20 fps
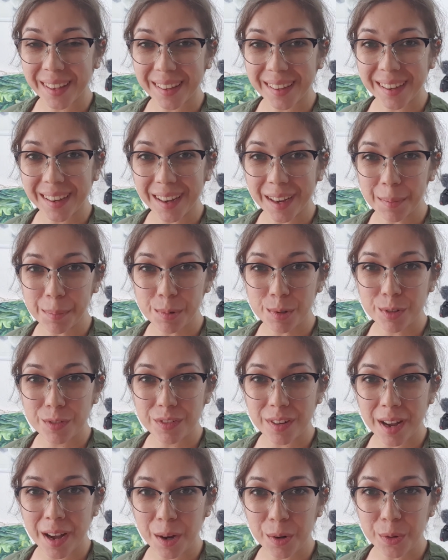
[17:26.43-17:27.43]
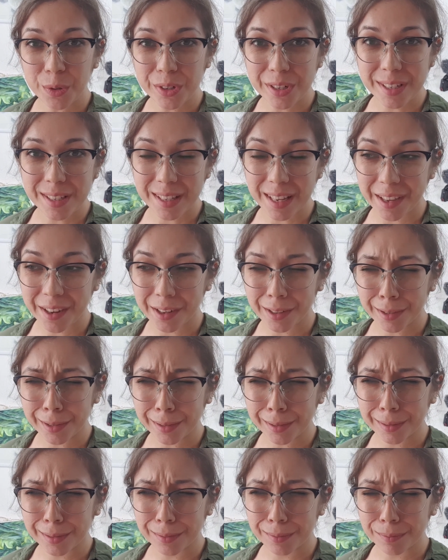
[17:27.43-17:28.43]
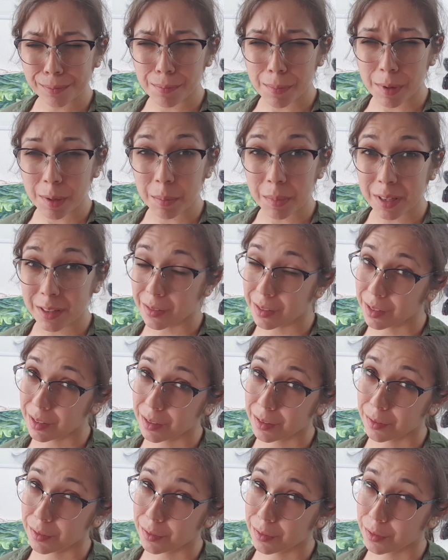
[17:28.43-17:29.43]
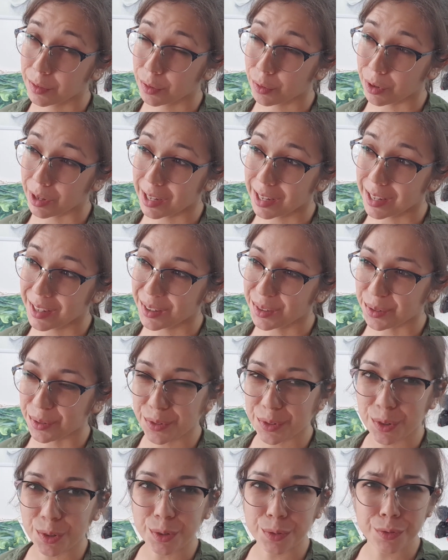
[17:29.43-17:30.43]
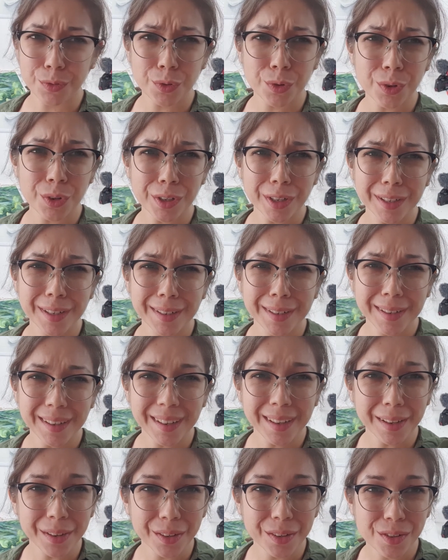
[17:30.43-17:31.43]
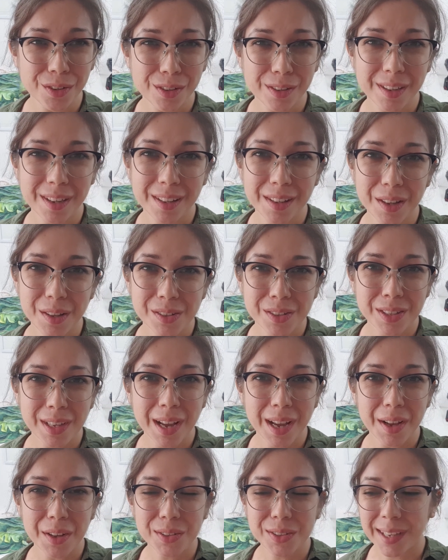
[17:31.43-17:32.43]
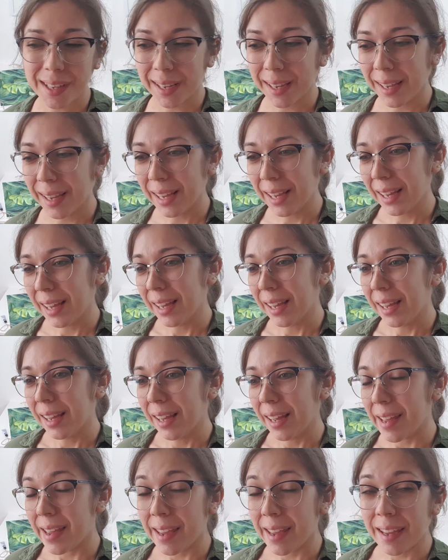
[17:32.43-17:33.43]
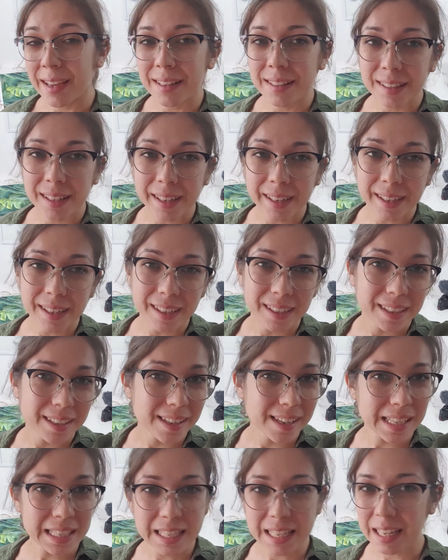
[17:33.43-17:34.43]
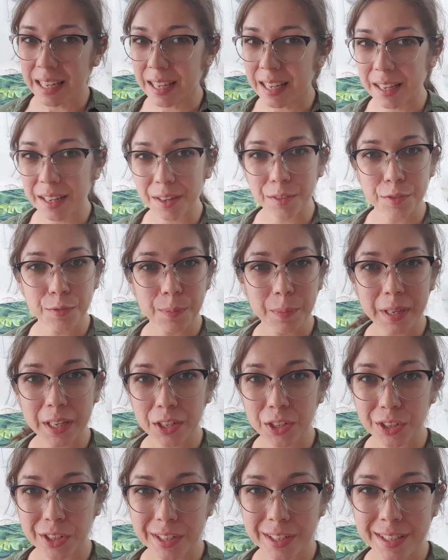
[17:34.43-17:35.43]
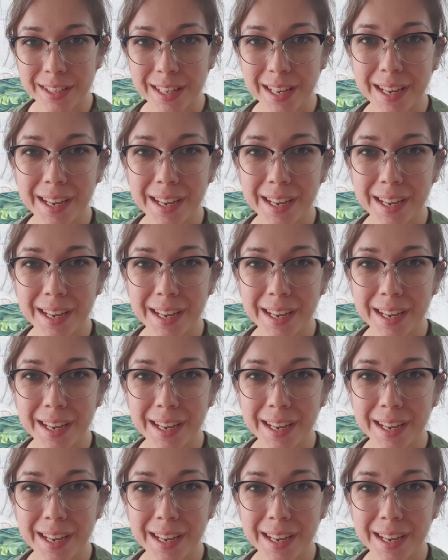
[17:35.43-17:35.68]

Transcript: Couple of hours later, maybe even 3 or 4, I don't know, I lost count, and like a gazillion of pictures